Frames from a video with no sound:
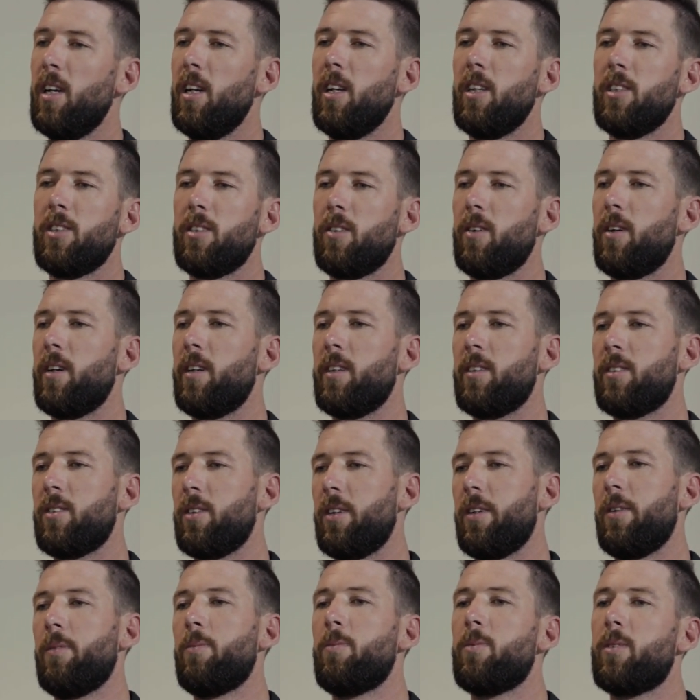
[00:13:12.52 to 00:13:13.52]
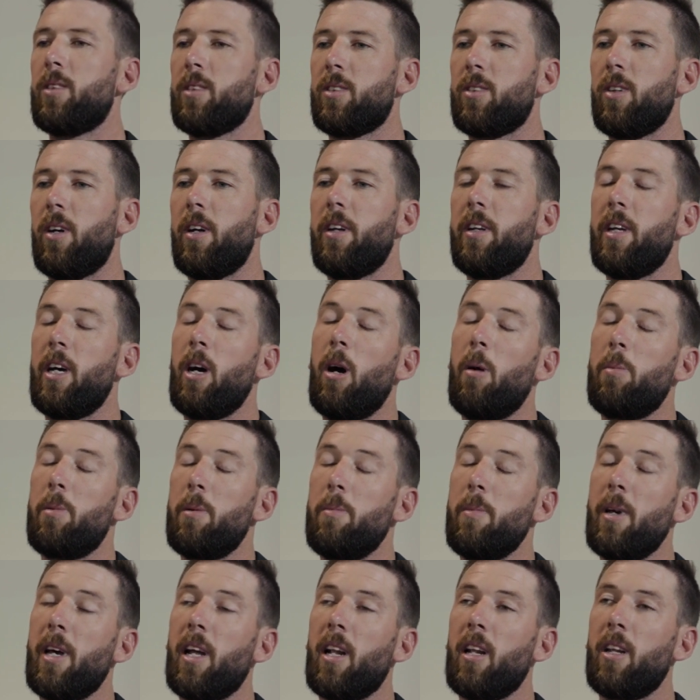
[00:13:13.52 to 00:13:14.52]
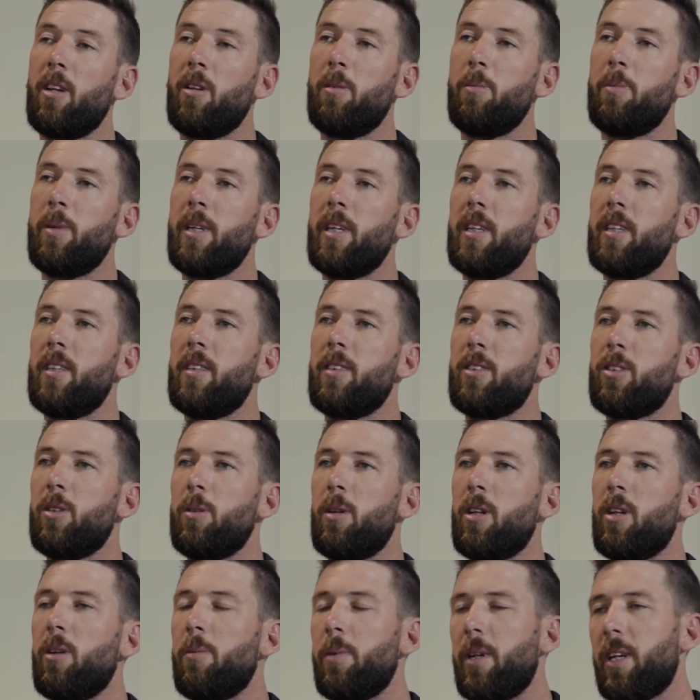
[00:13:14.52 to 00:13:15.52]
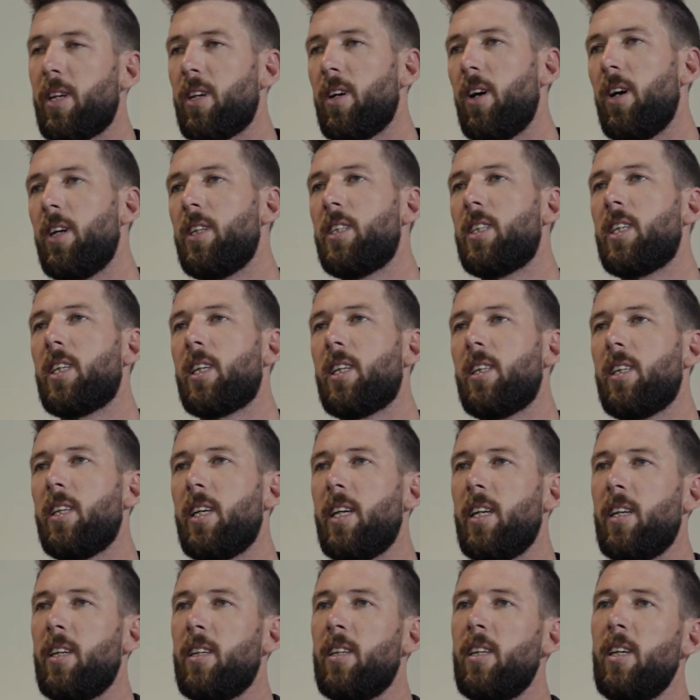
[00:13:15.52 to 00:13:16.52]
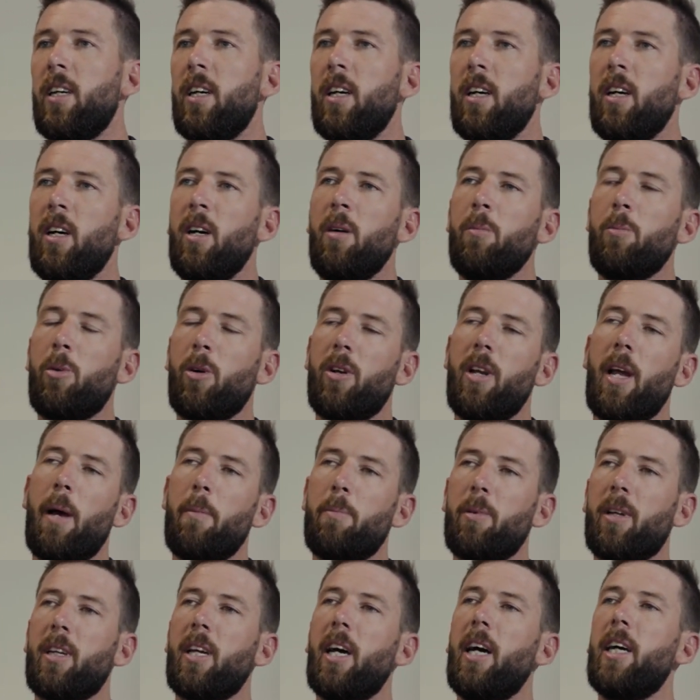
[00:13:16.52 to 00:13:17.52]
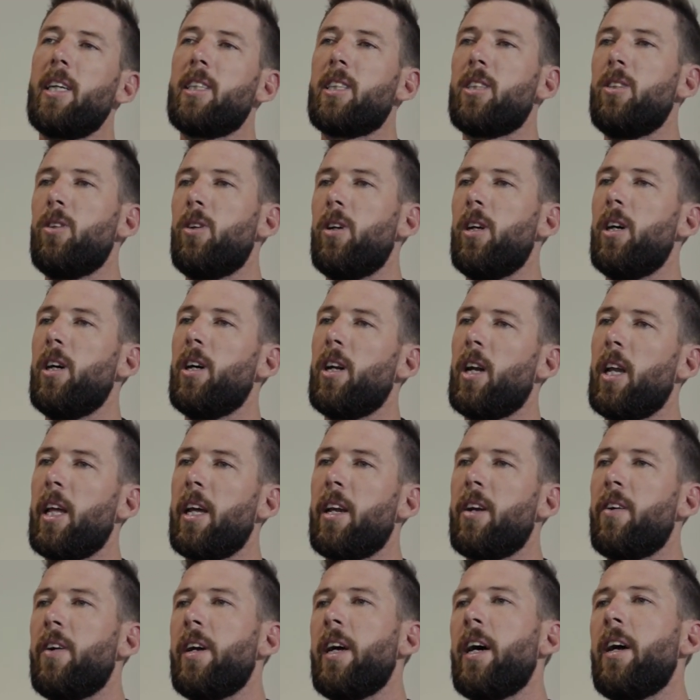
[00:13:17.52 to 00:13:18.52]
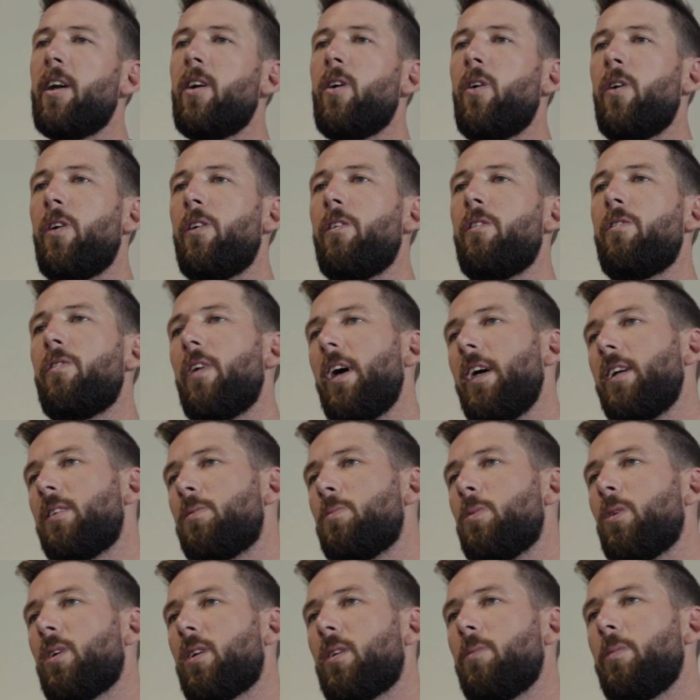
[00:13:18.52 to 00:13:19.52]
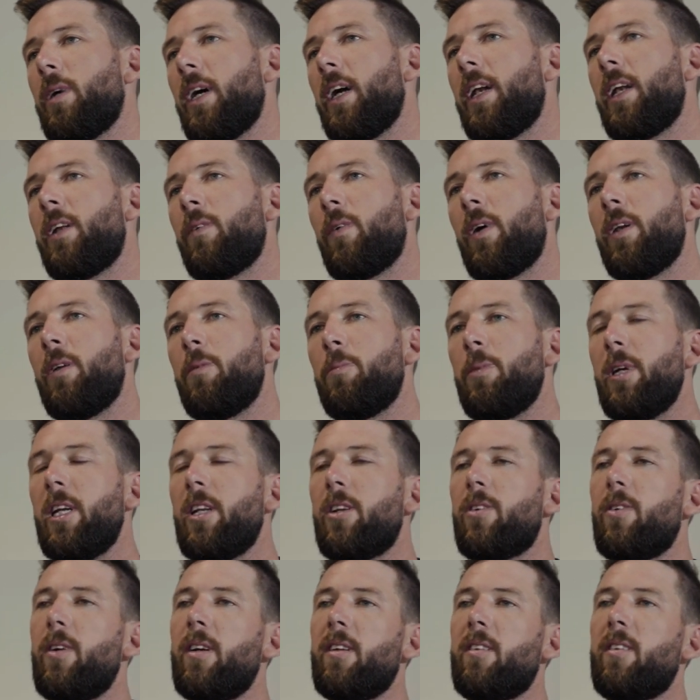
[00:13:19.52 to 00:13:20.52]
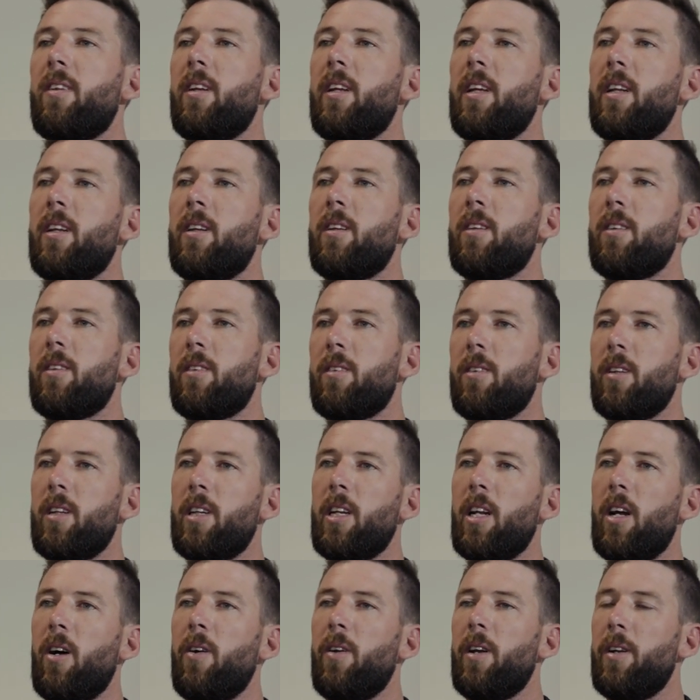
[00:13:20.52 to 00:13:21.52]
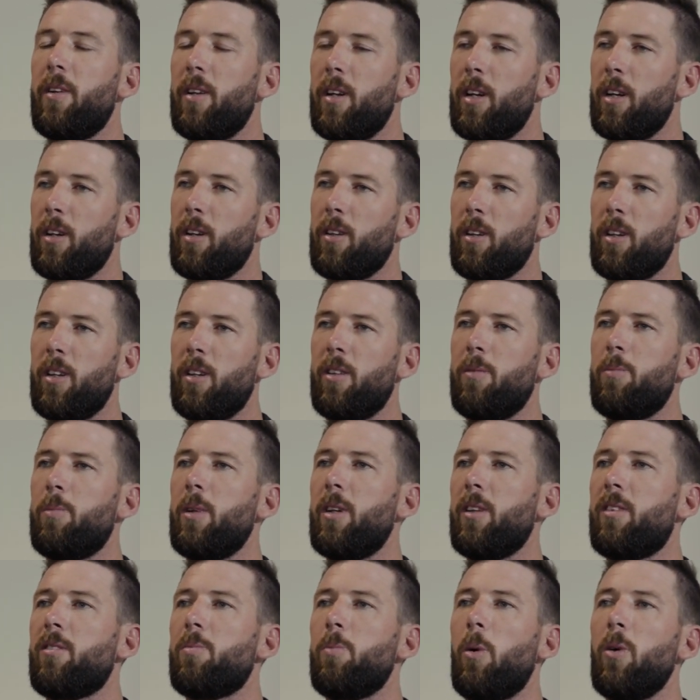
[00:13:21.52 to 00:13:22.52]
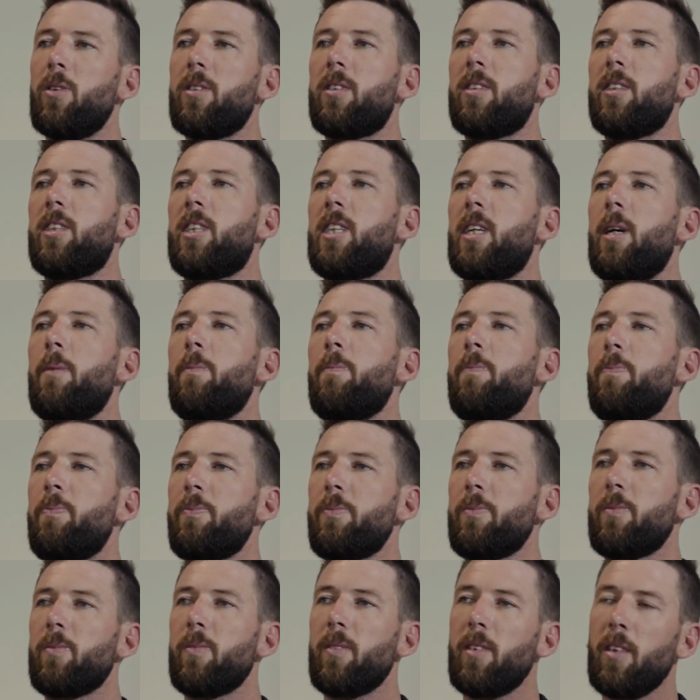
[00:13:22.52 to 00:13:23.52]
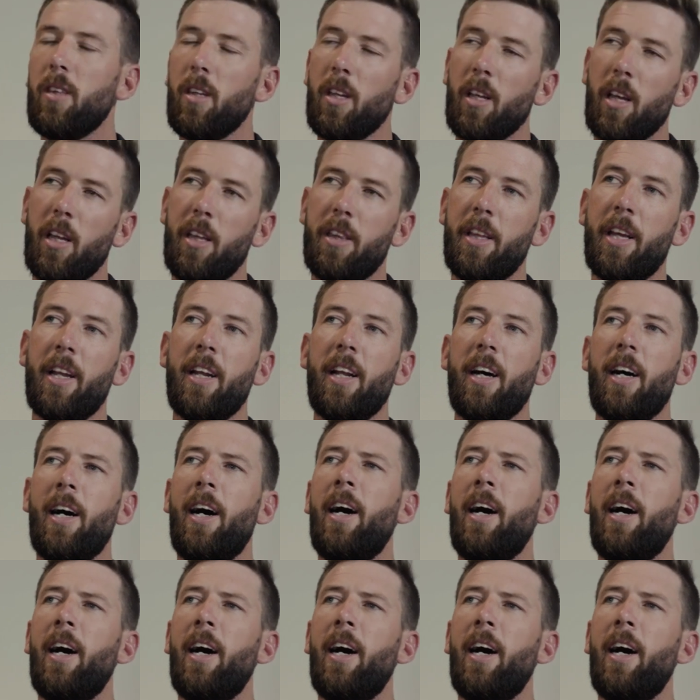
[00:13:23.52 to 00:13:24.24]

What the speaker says: So I sort of decided to help him out a little bit and do a little bit of coaching, and then put an application or a letter out on Facebook about anyone who'd be interested in a bit of sponsorship. And then